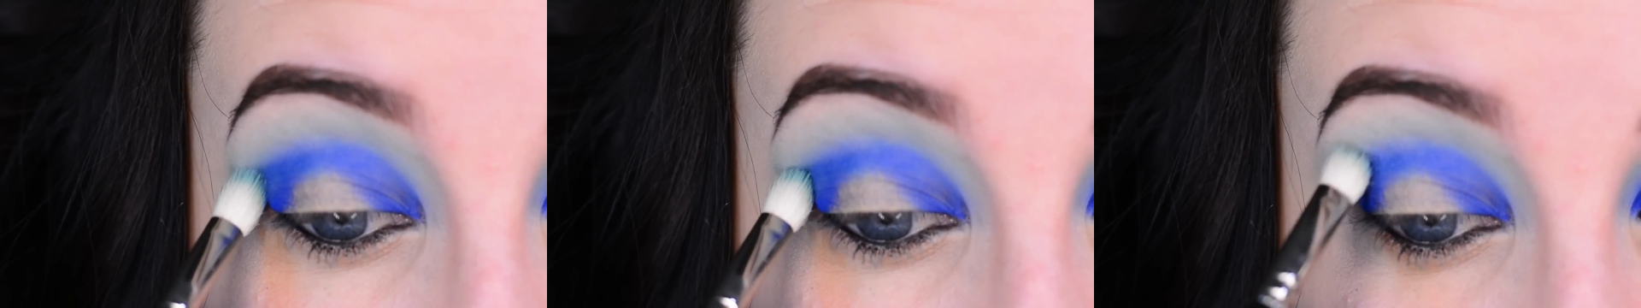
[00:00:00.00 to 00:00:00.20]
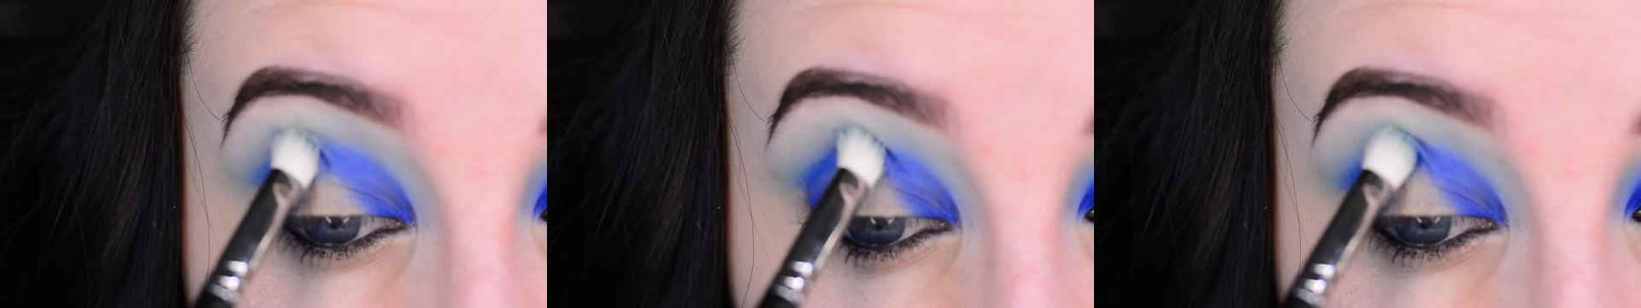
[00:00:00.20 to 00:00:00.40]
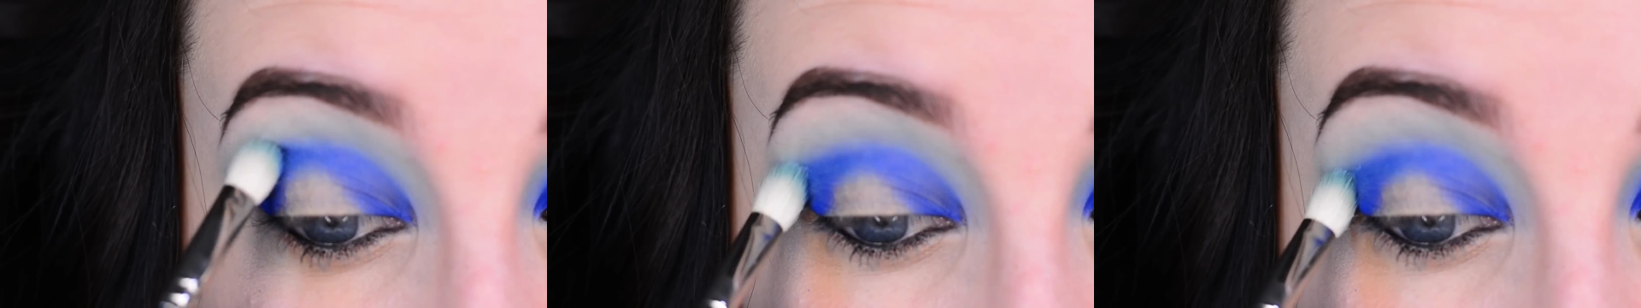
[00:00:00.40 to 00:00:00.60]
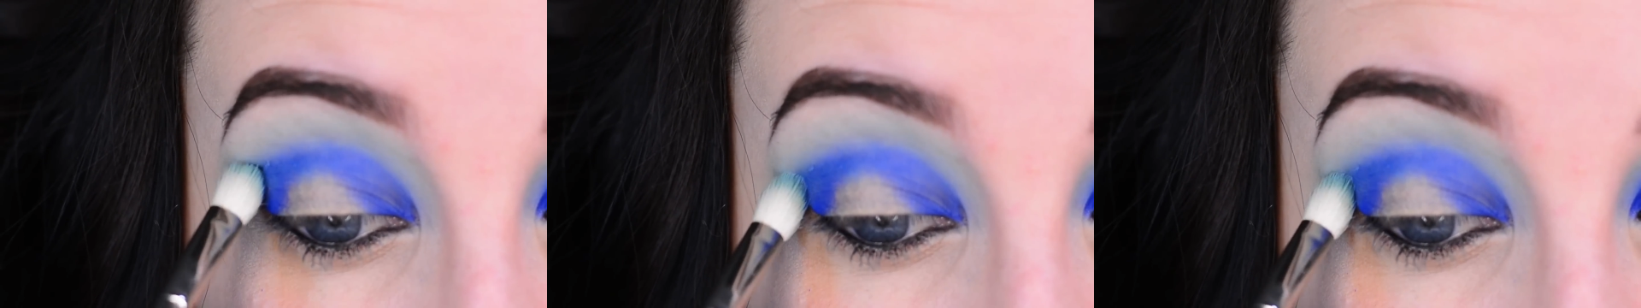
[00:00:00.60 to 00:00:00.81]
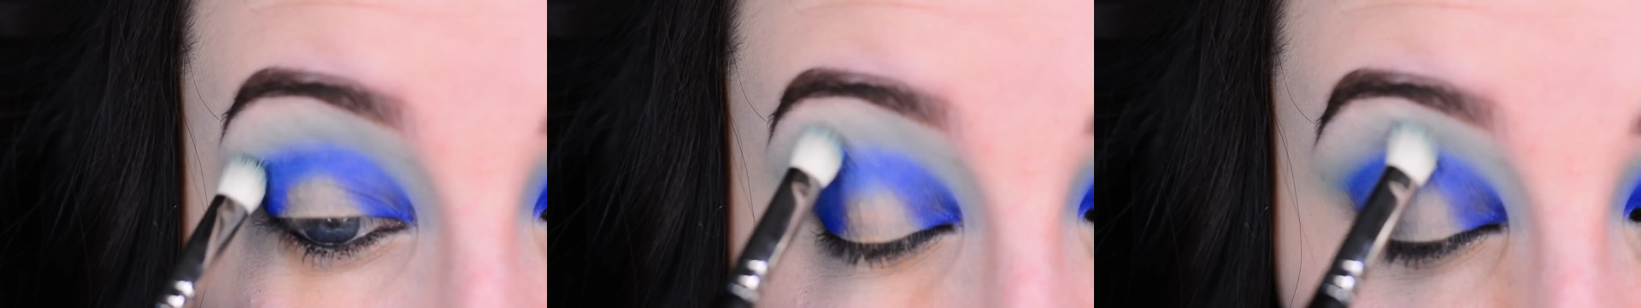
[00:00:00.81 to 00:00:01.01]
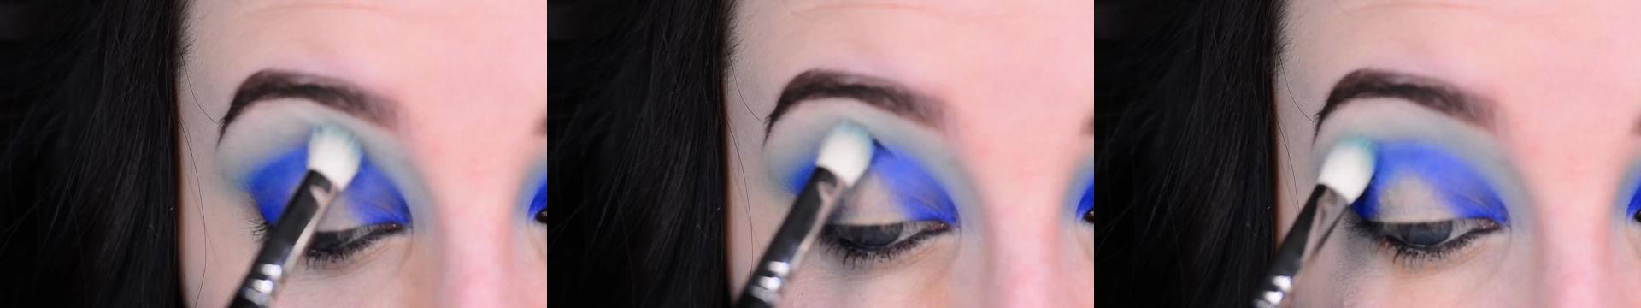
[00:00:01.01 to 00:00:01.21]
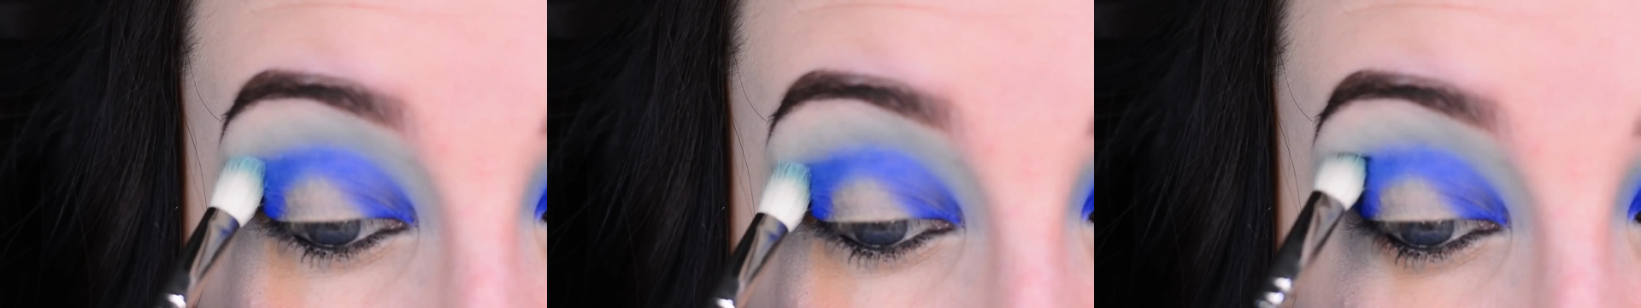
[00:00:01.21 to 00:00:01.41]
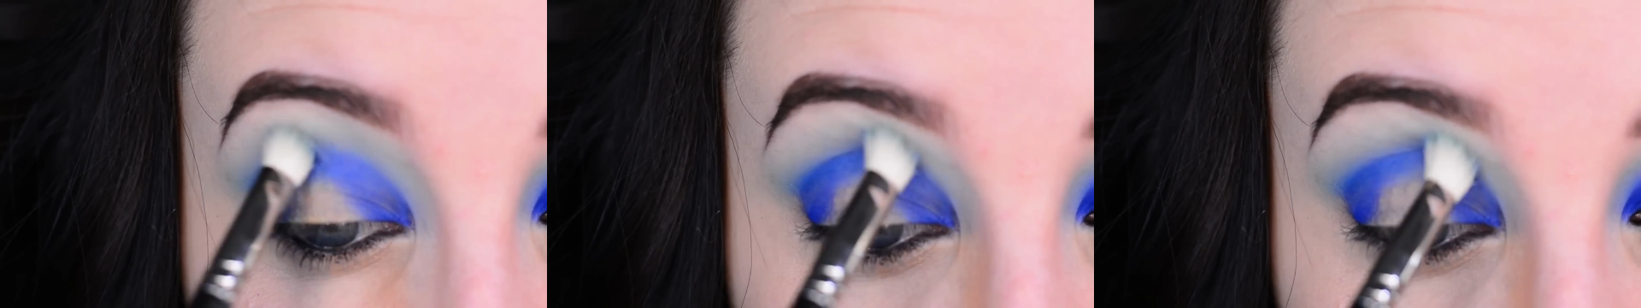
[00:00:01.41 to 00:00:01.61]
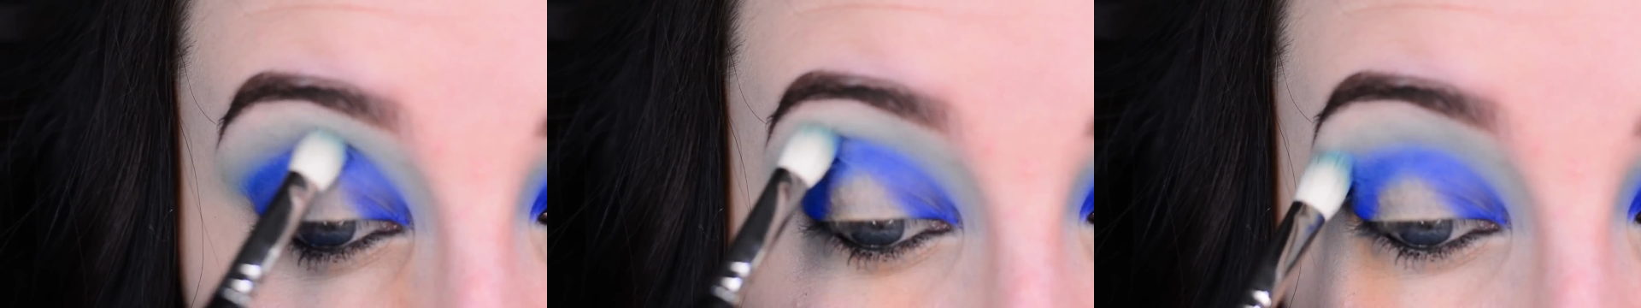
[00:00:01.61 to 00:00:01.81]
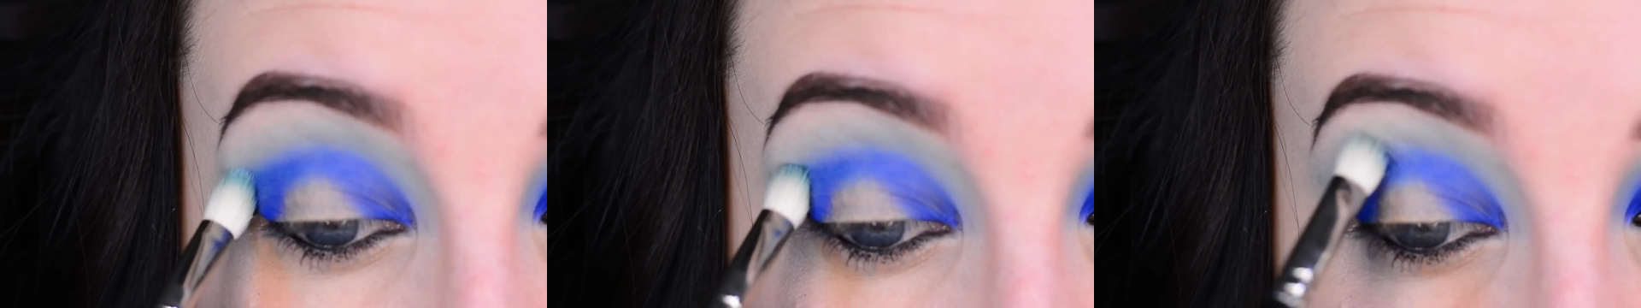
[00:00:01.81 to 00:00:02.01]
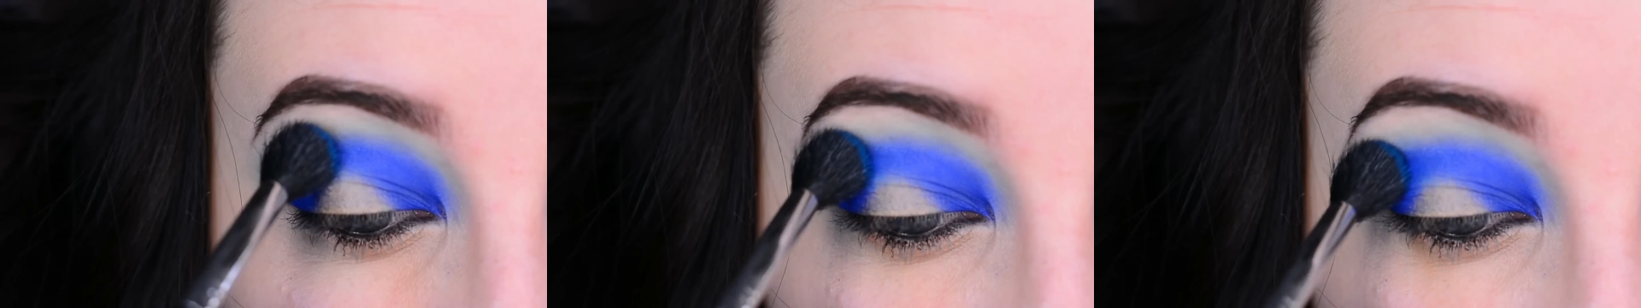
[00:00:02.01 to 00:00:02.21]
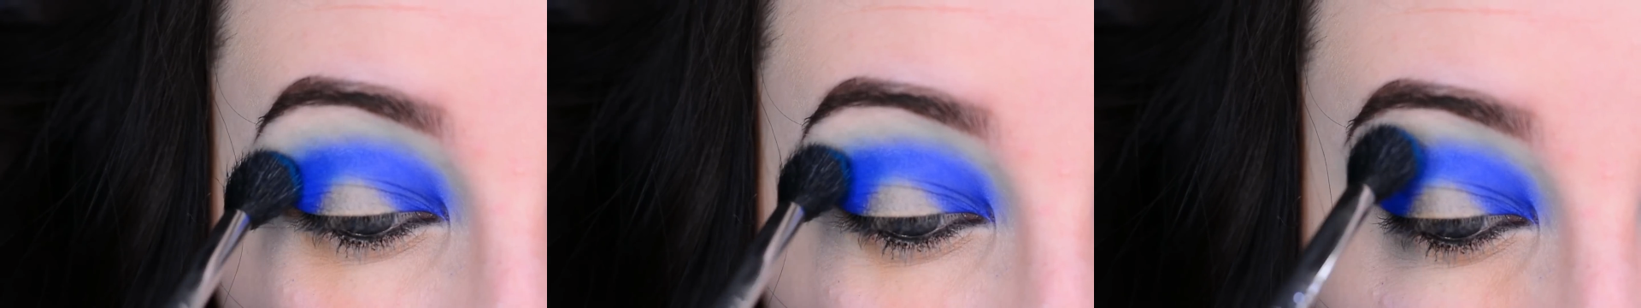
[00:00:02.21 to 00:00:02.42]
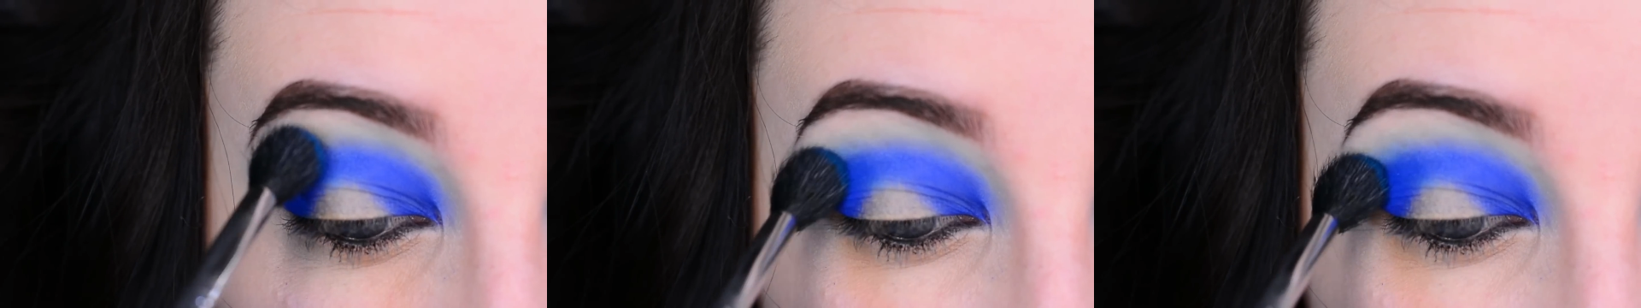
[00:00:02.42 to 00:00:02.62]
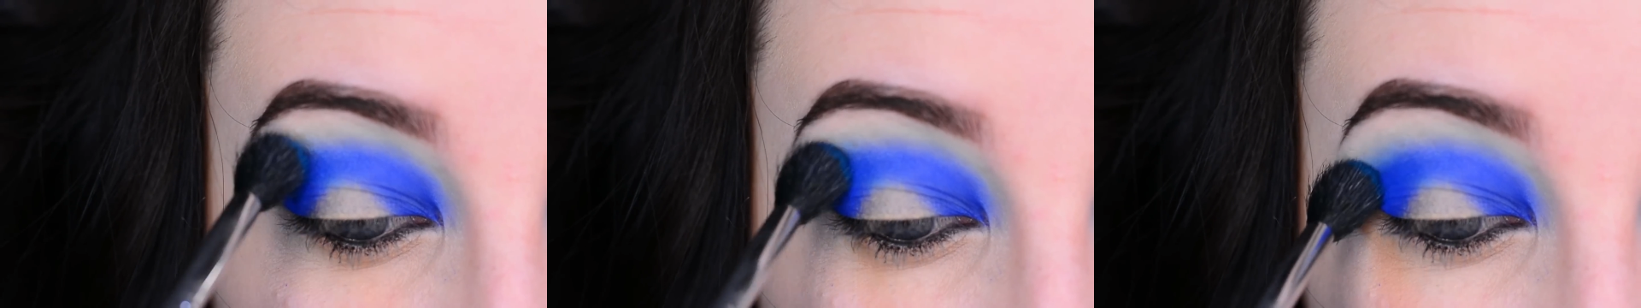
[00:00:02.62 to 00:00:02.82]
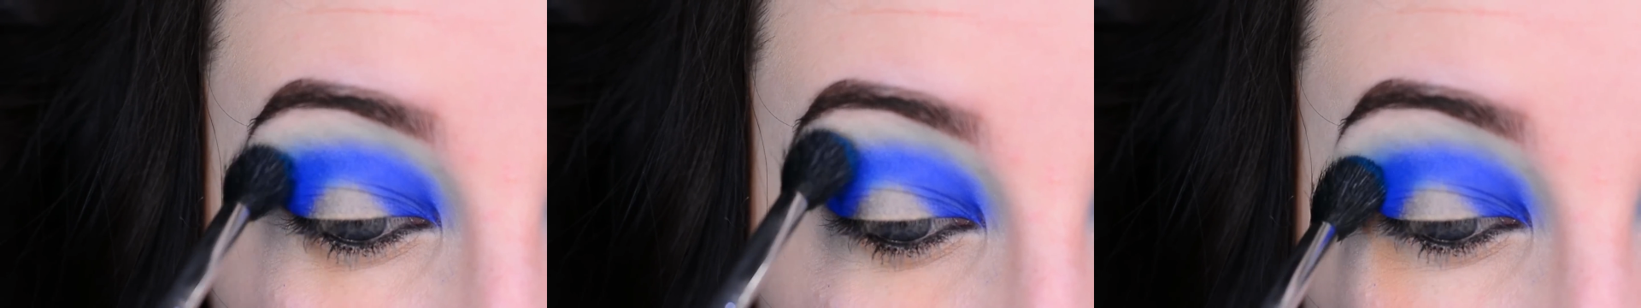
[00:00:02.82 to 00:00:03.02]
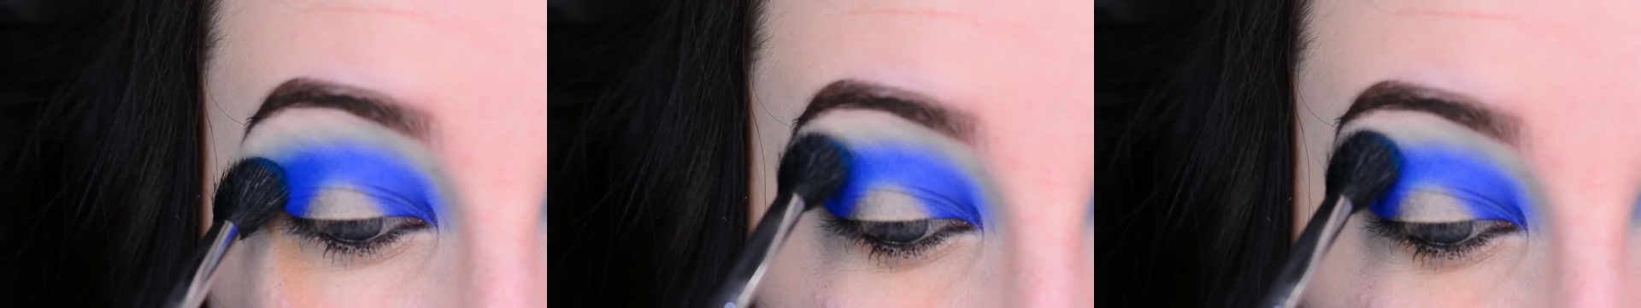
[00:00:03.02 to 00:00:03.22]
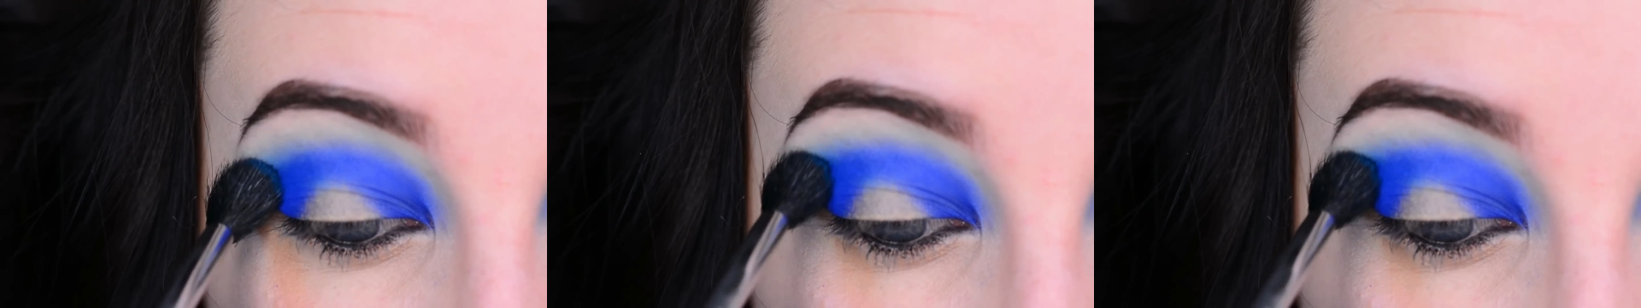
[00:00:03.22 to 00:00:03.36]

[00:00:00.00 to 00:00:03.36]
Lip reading: (no speaker visible)